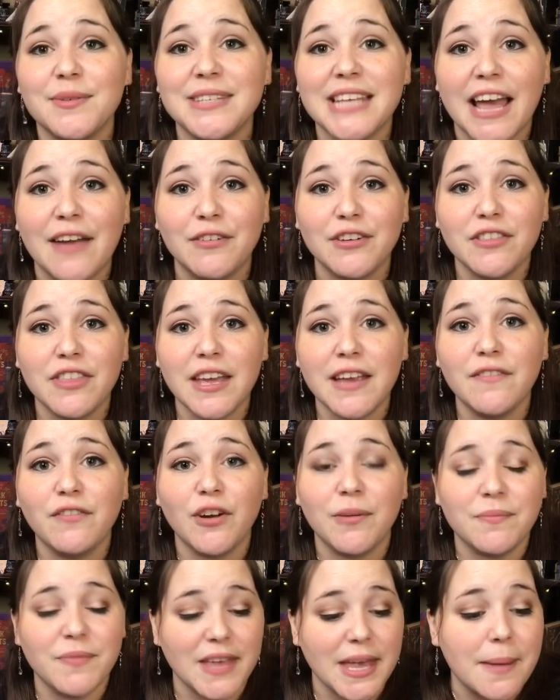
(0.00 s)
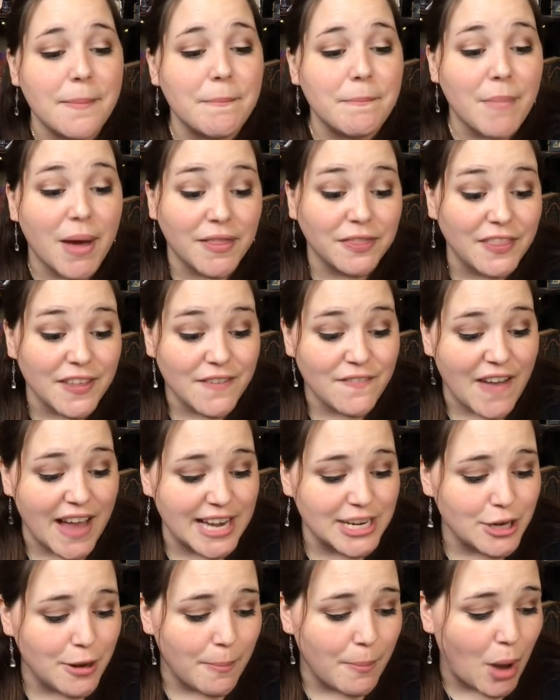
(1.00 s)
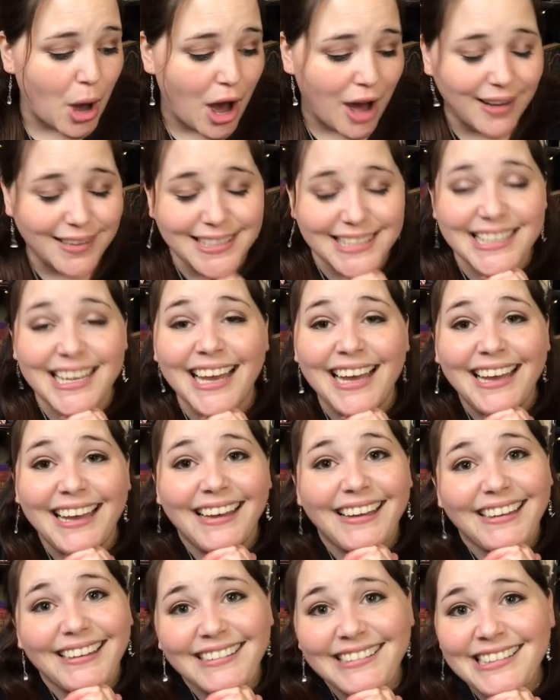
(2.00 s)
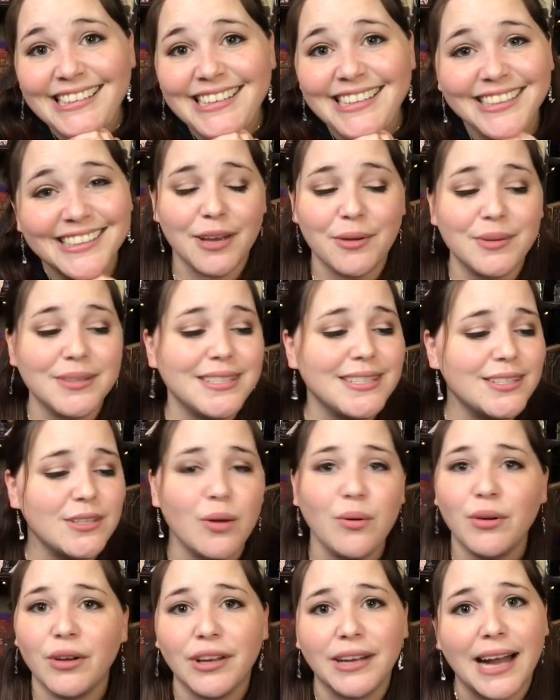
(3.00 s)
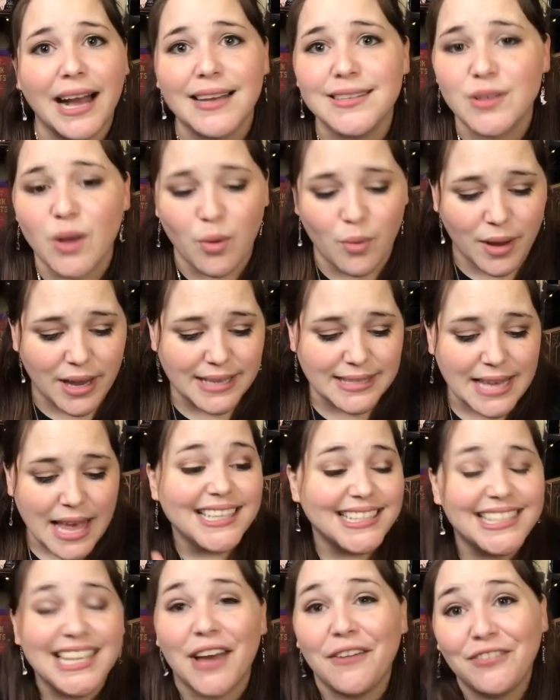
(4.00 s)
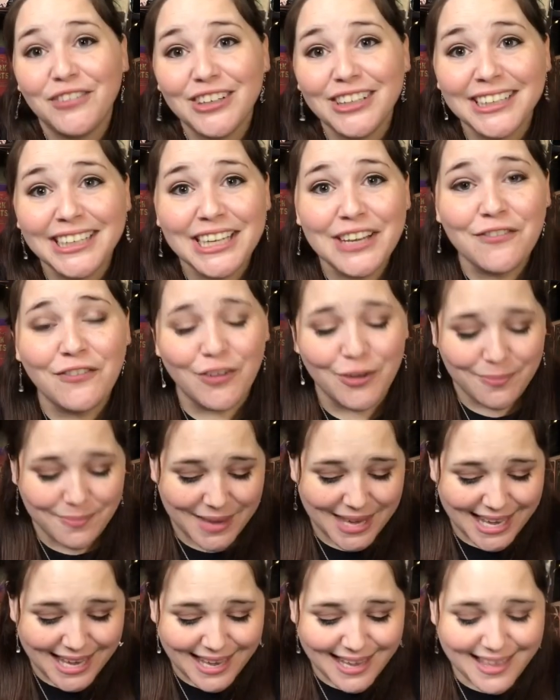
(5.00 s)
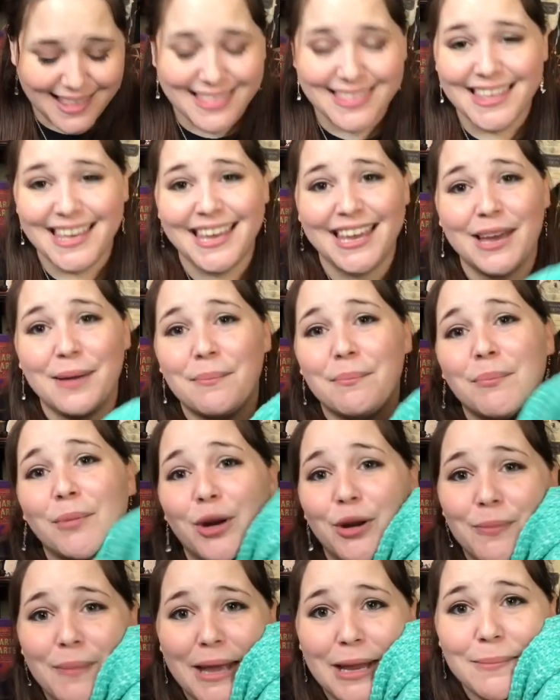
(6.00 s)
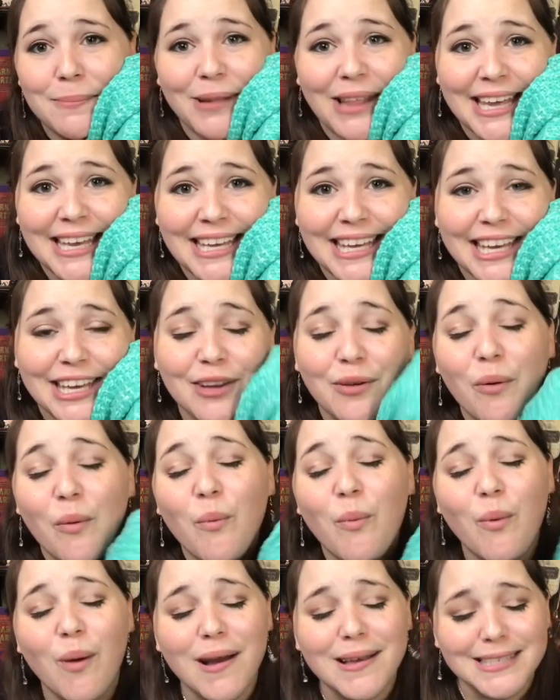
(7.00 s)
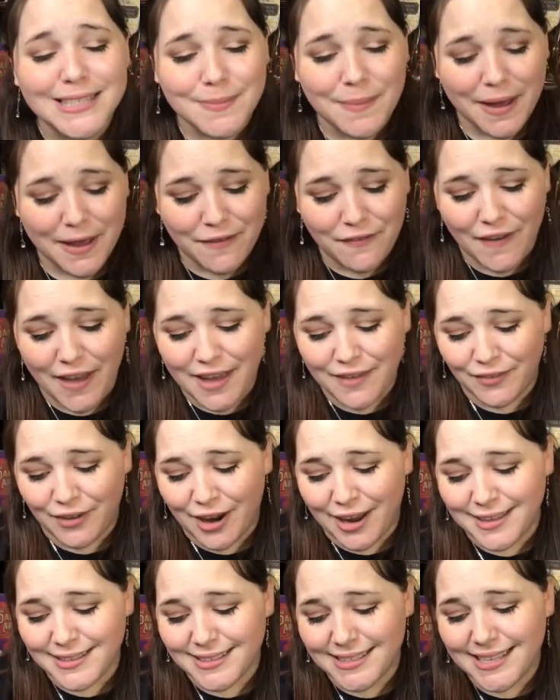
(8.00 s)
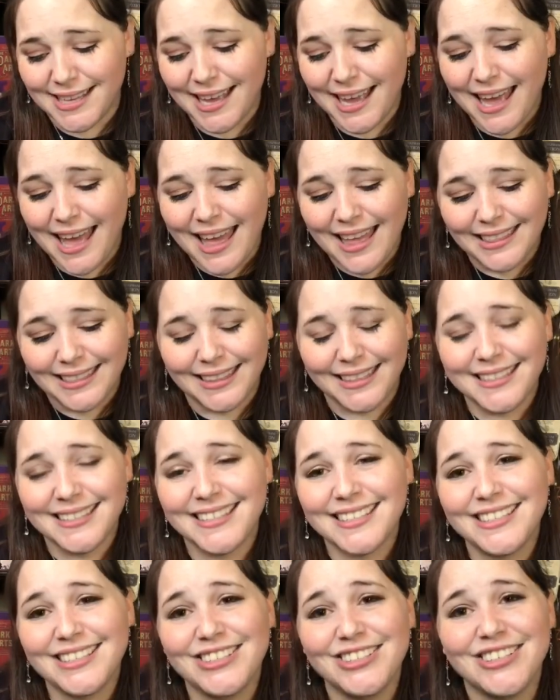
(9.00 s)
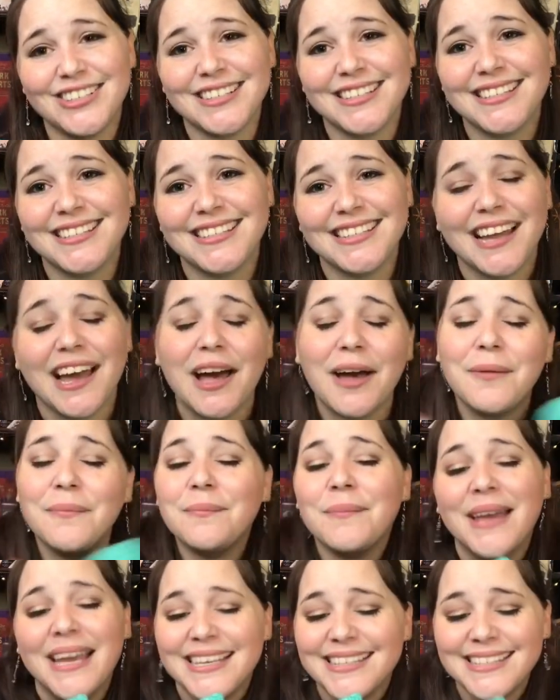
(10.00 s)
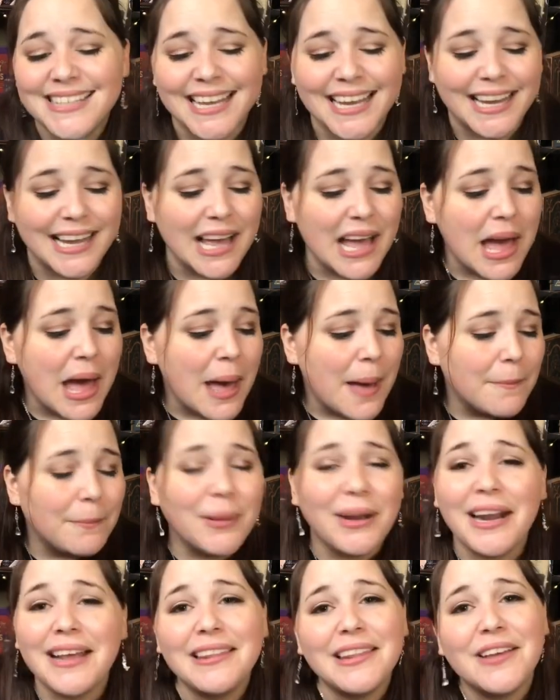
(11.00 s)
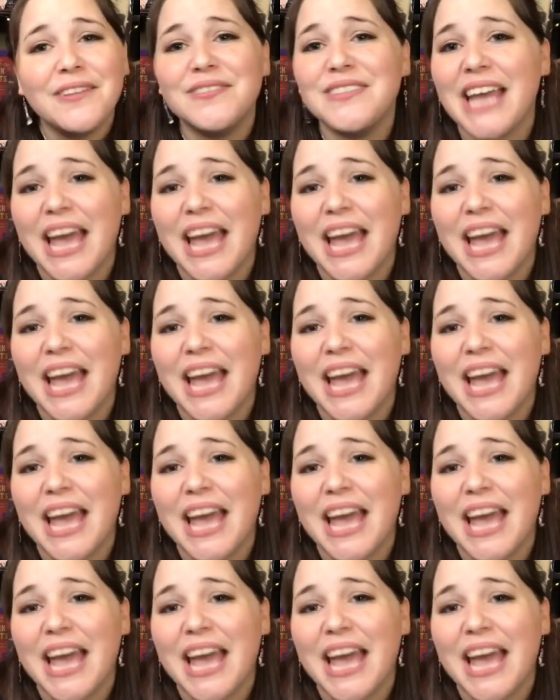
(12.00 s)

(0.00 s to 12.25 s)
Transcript: was everything from the monthly fandom box. Uh, it was so good as always. Definitely for me, the mermaid blanket was my favorite. This is just amazing, but I loved